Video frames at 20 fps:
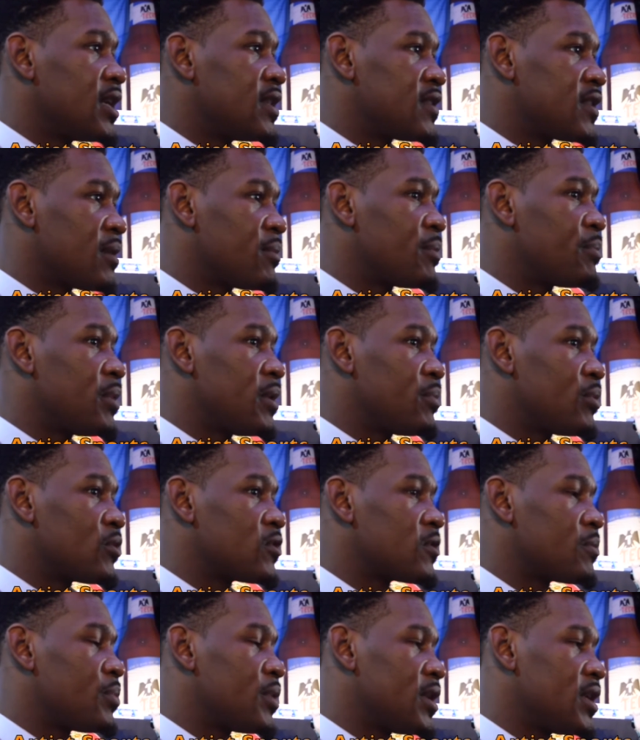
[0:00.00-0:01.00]
in some
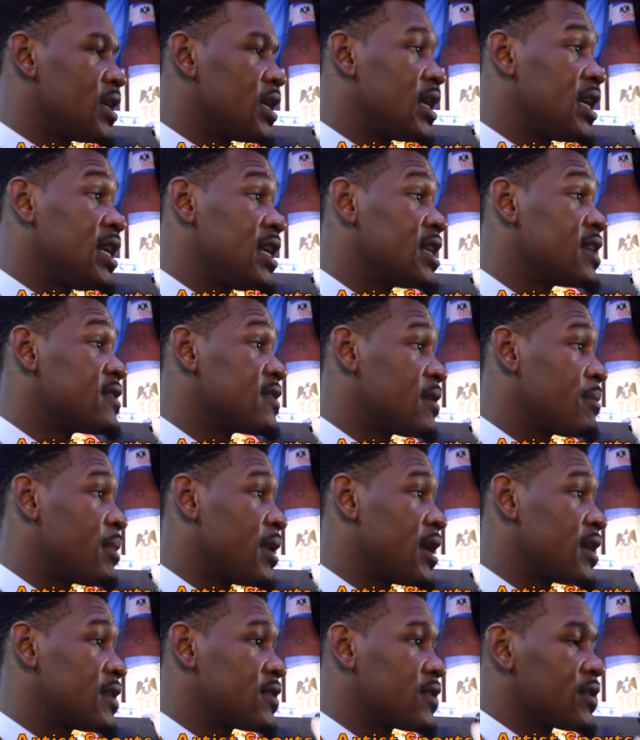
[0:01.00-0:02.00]
people's opinion, he is the best.